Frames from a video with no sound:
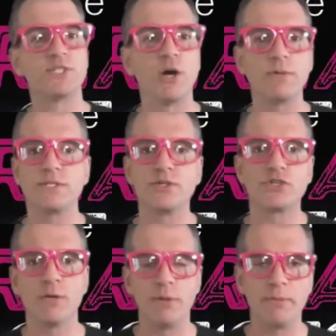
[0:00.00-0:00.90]
I was always in
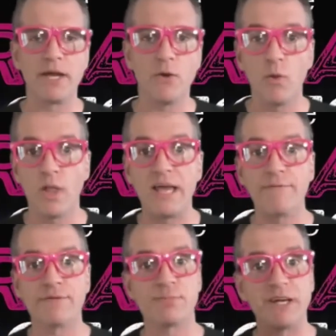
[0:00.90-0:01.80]
trouble my whole
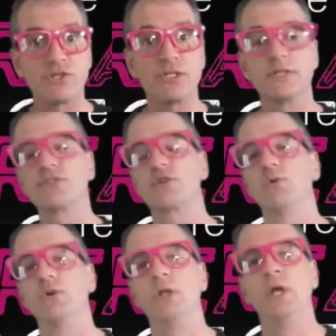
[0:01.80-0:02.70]
life, especially in
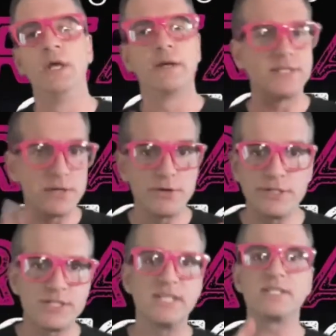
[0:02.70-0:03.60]
school, because I
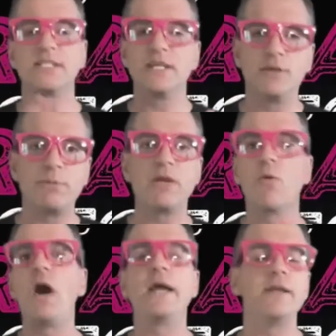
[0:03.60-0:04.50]
couldn't sit still, be
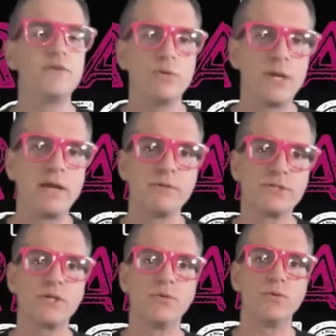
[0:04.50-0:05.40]
quiet, and do what I
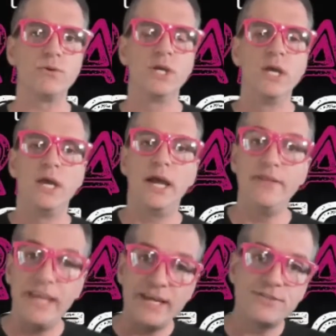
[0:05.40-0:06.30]
was told.
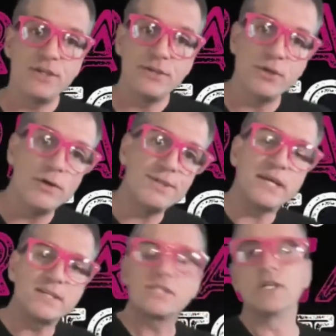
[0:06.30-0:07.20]
And then as an adult,
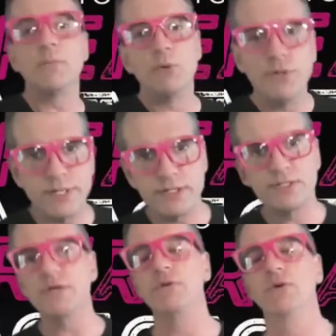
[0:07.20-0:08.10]
I stumbled
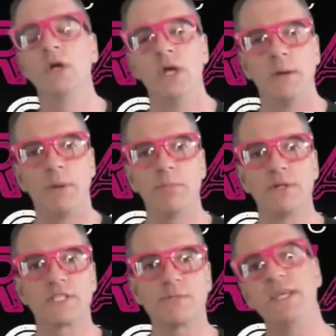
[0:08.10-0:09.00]
into
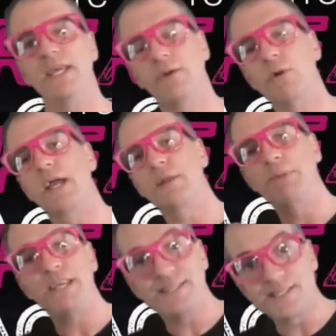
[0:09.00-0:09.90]
public speaking where I
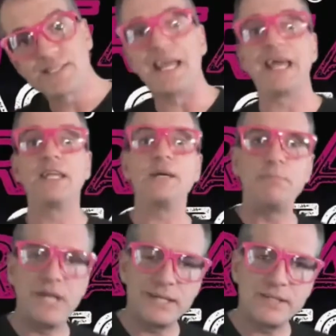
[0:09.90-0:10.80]
get paid to stand
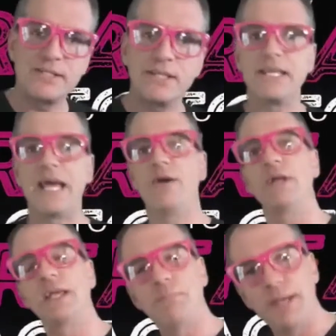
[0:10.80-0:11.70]
up, not to sit down.
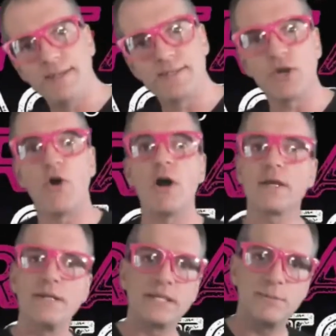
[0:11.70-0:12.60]
I get paid to
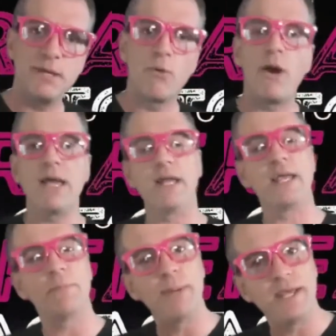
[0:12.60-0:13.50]
talk, not to be quiet. I
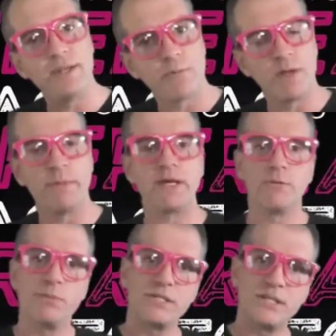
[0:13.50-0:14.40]
get paid to run my
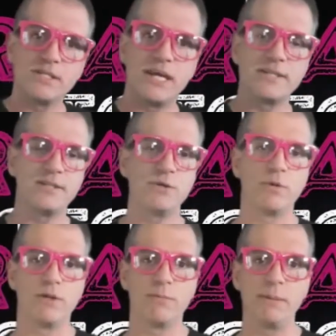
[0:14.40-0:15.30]
own business, not to do
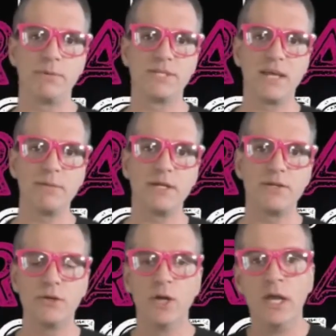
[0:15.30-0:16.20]
what other people tell me to
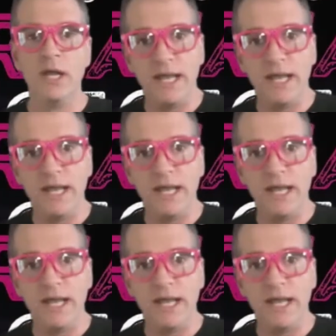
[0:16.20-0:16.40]
do.